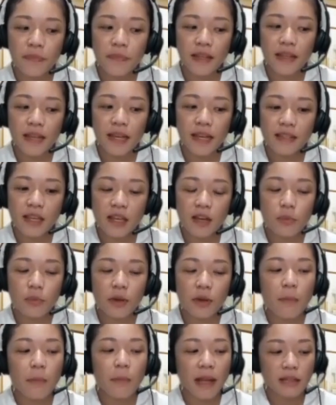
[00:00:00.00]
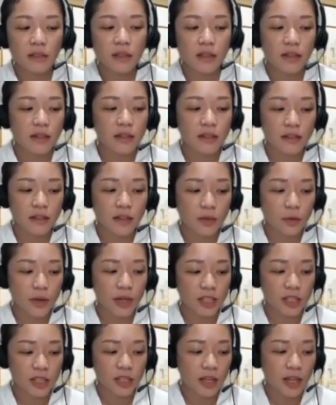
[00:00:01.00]
Let's kind of bring it back to the
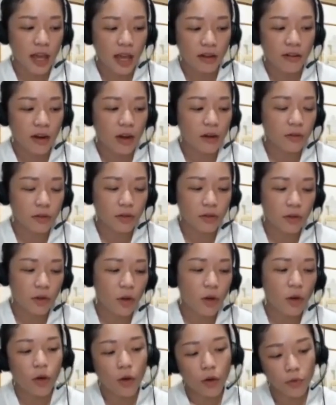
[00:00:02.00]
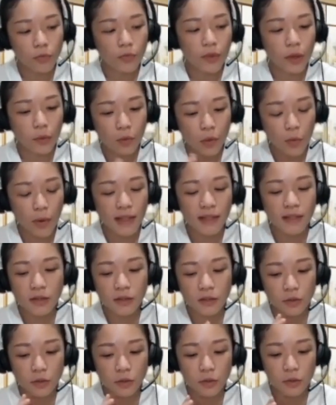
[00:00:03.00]
question that you had around or that we
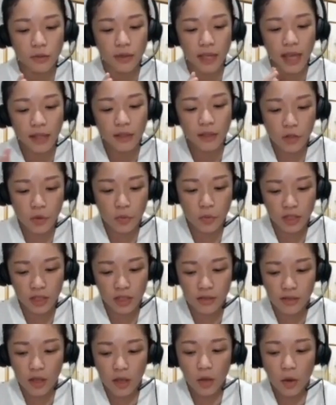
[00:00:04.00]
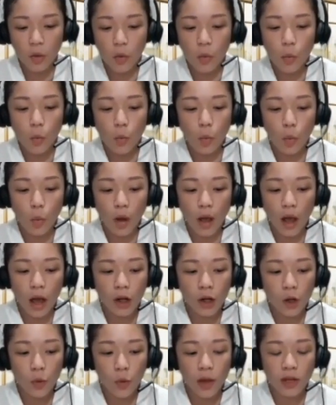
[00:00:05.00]
wanted to get to, which is how
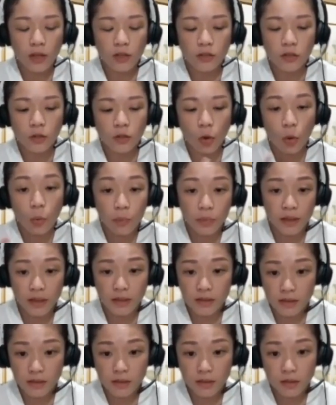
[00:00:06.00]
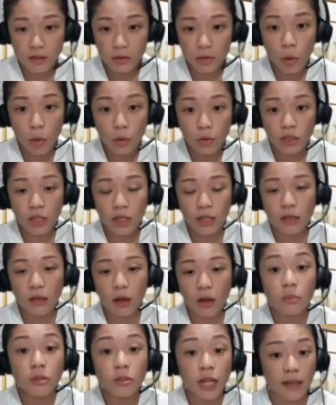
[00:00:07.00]
do you want to scope this coaching
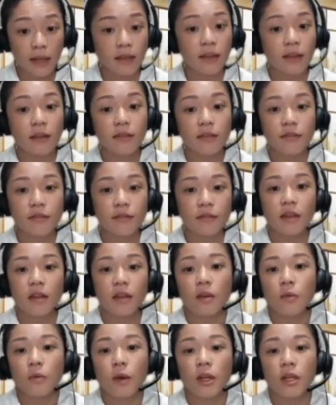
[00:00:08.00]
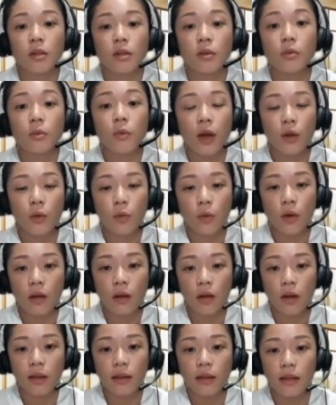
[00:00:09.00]
objective? What do you want to
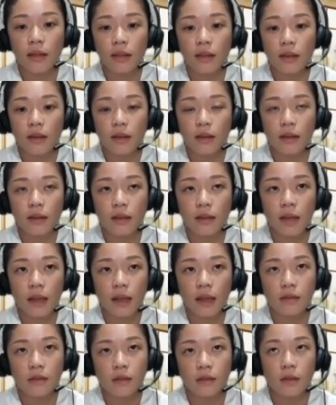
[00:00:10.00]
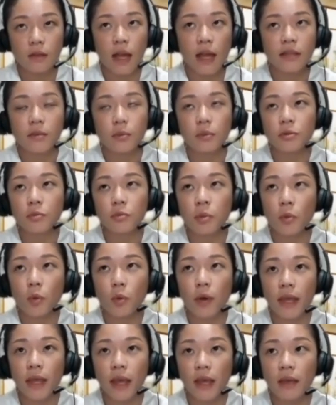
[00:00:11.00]
work on in the next, so I suppose we'll be
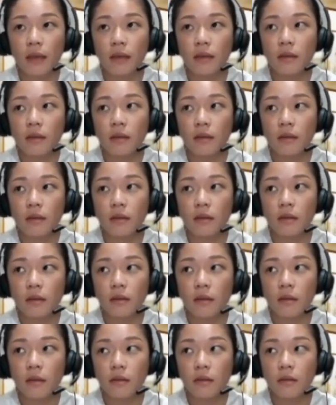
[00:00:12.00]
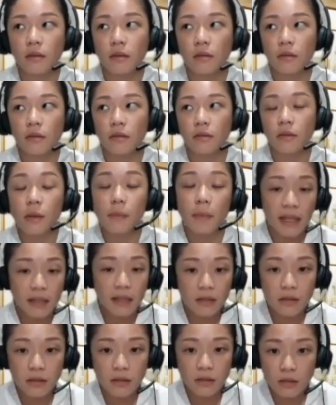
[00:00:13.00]
working 3
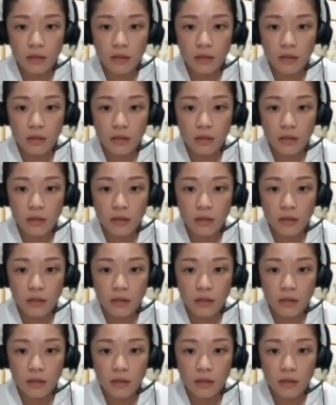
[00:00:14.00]
months?